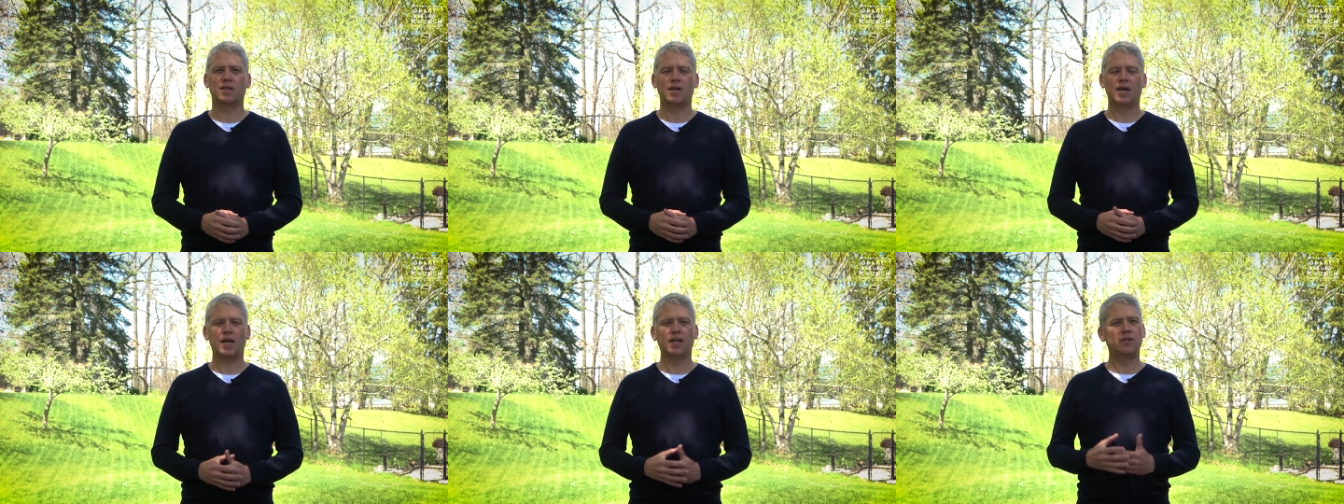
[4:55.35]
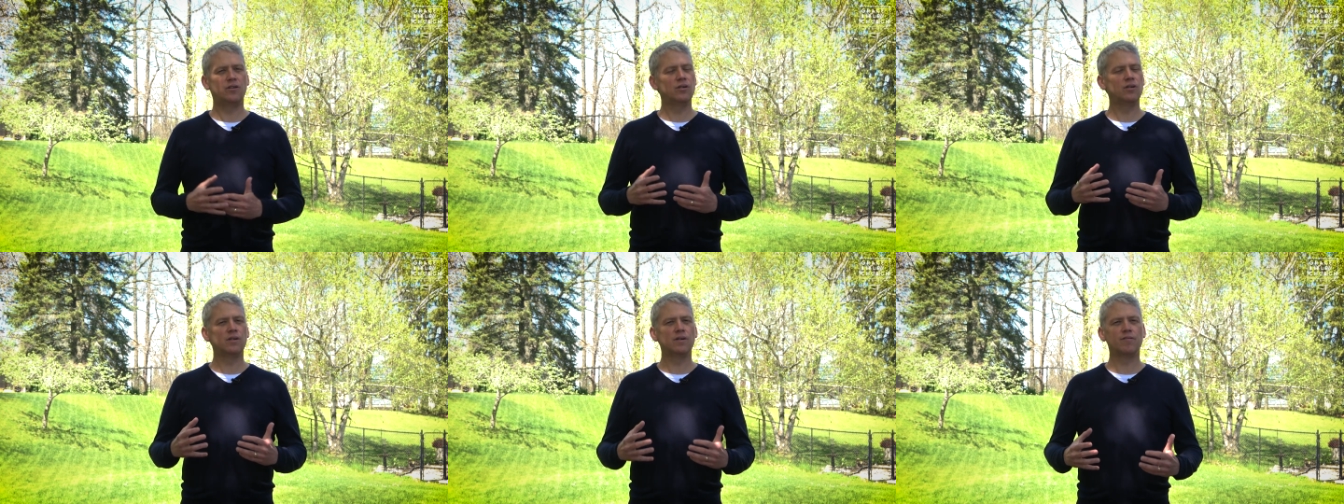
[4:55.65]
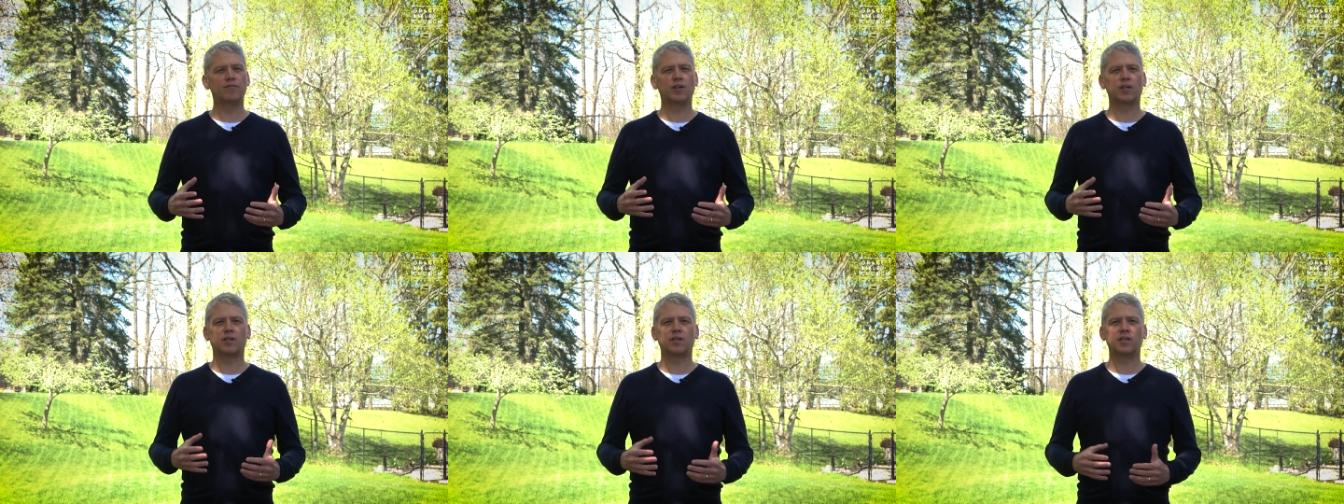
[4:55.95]
and due to
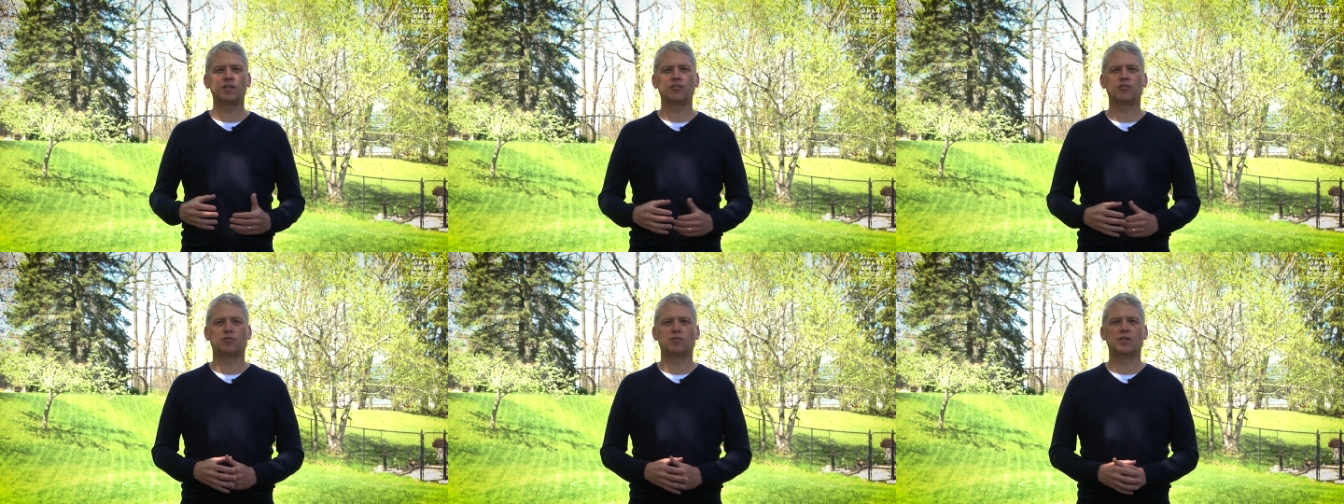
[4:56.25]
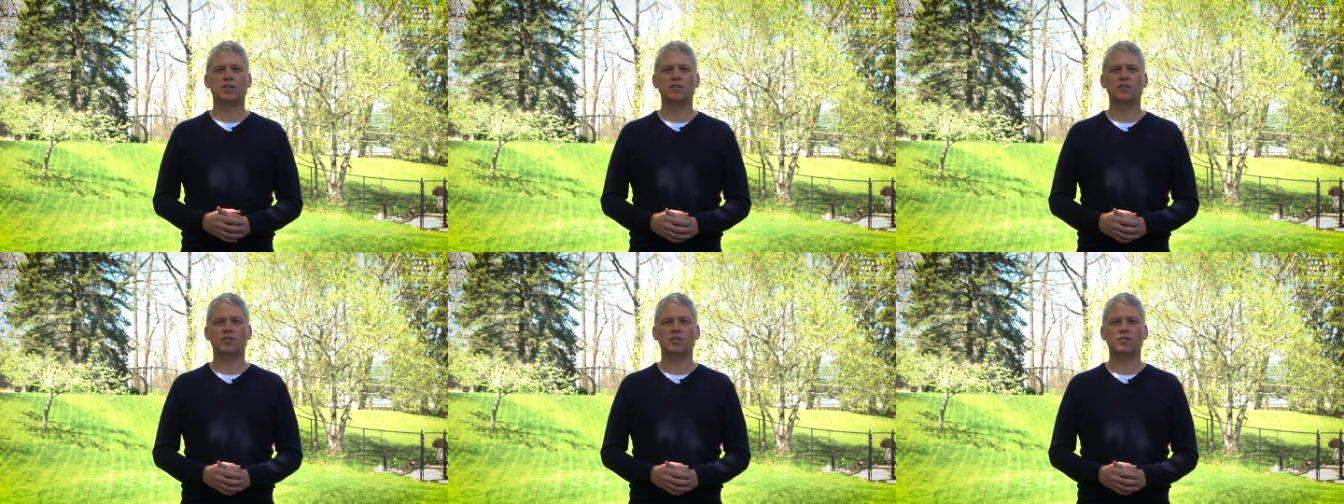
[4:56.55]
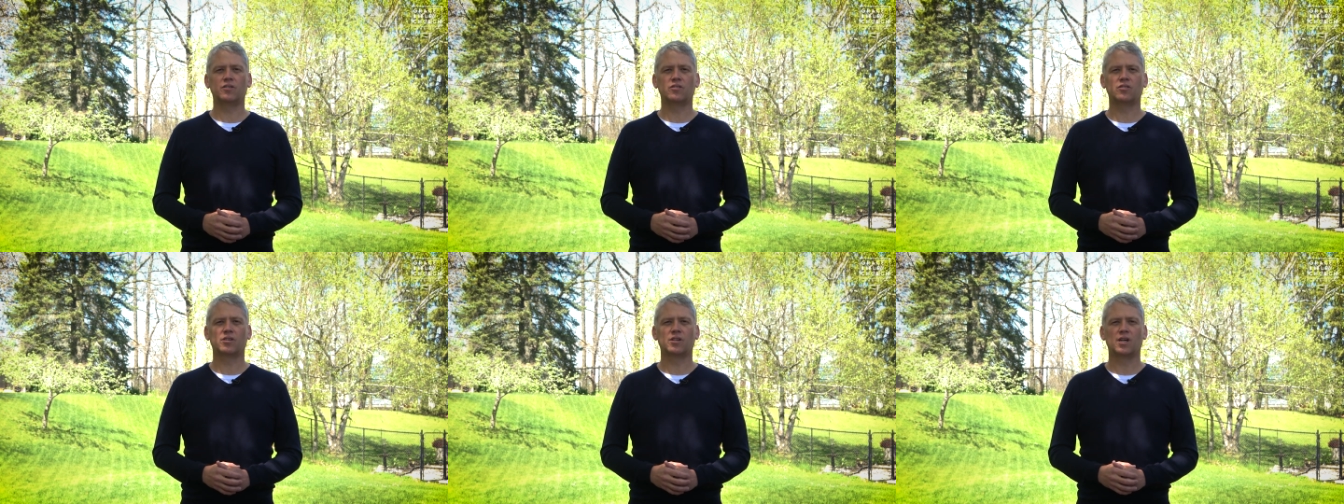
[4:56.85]
various
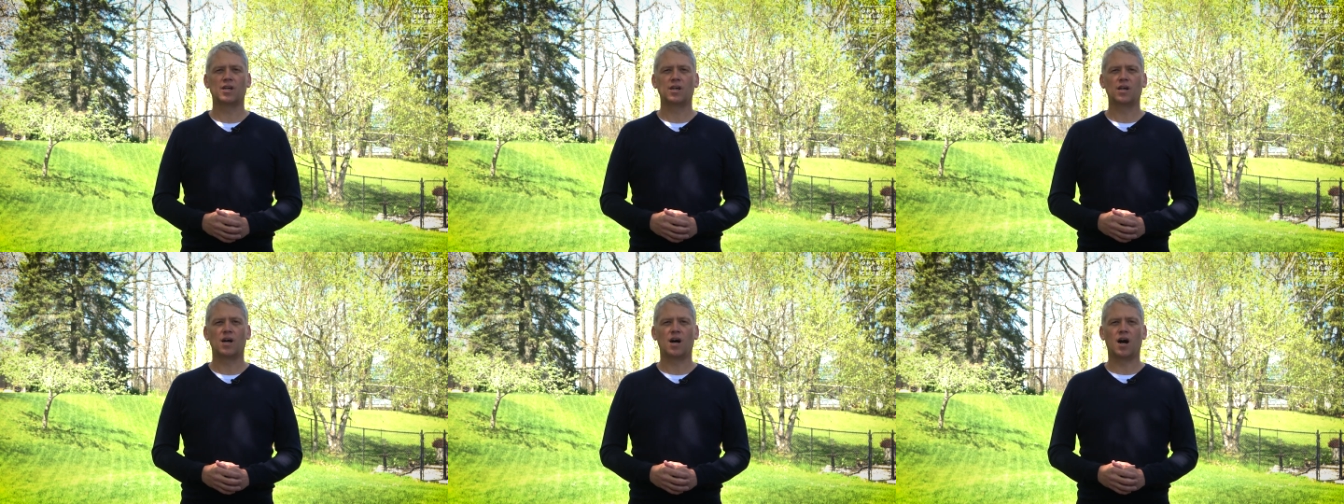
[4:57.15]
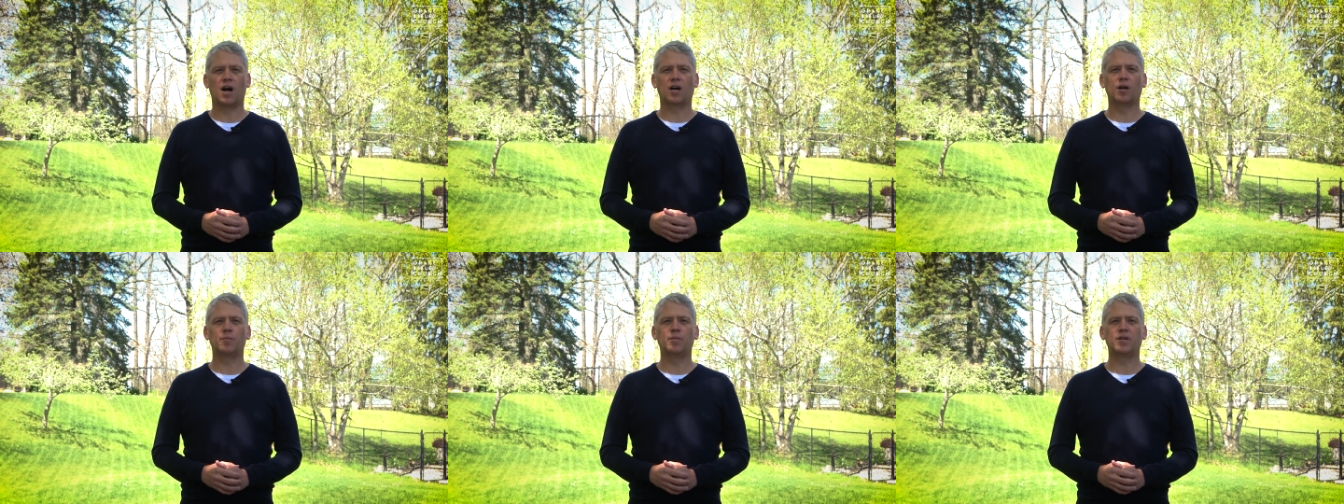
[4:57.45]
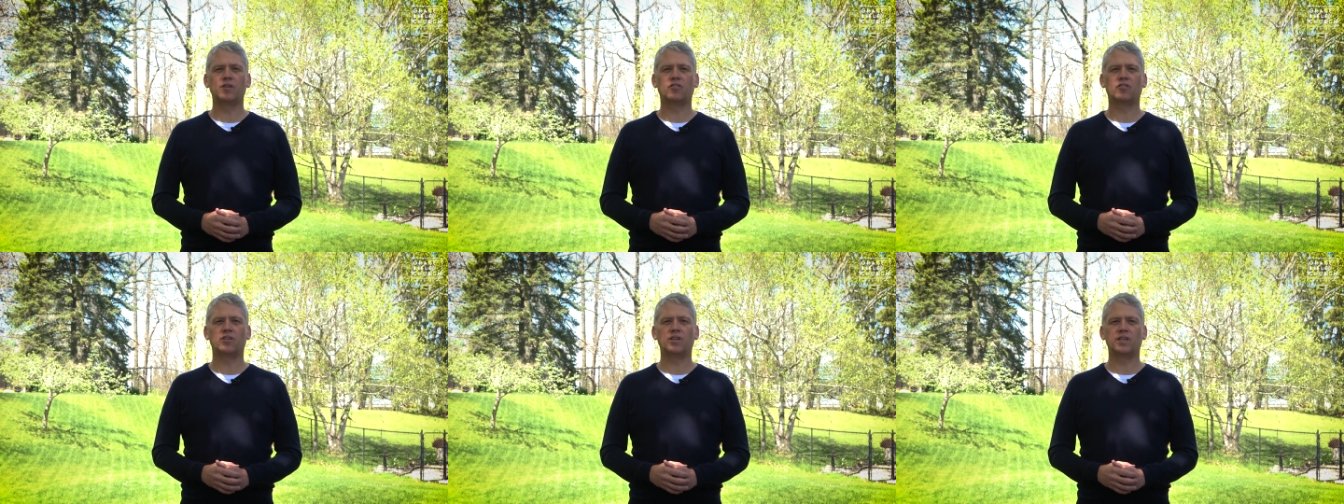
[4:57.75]
reasons,
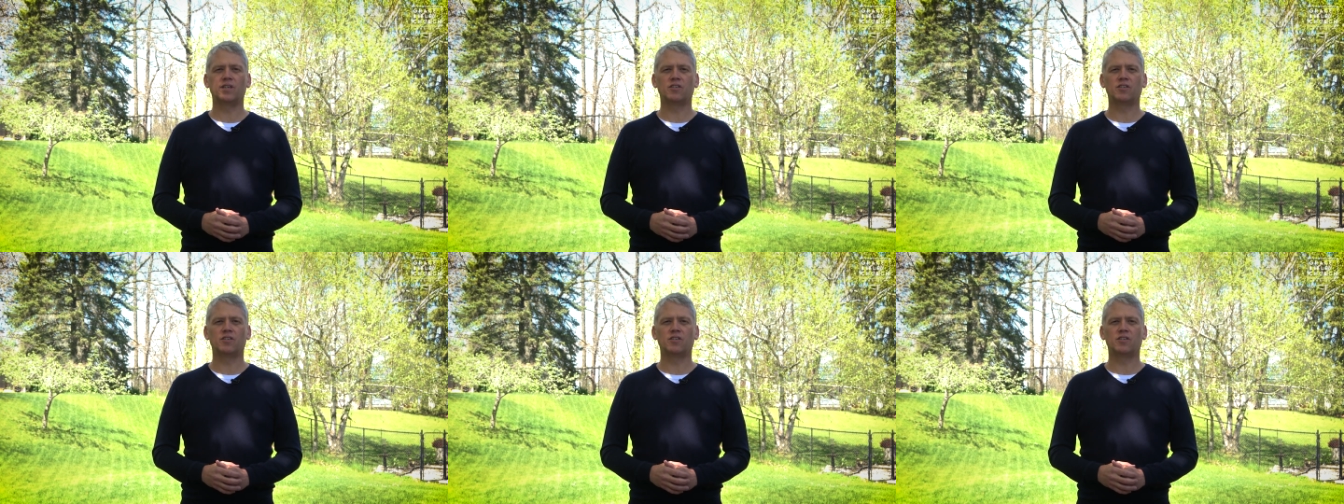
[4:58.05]
RBC